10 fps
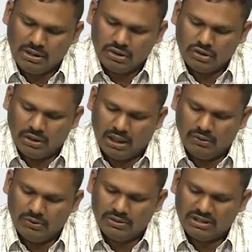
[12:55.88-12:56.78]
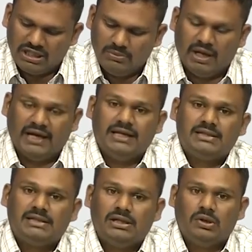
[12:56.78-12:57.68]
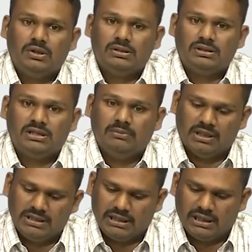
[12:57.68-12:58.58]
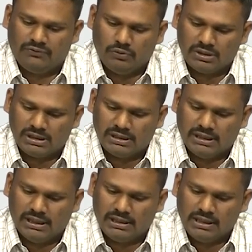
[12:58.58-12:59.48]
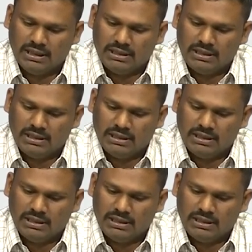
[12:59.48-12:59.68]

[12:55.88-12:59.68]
So, now sigma I is equal to sigma j, that forces that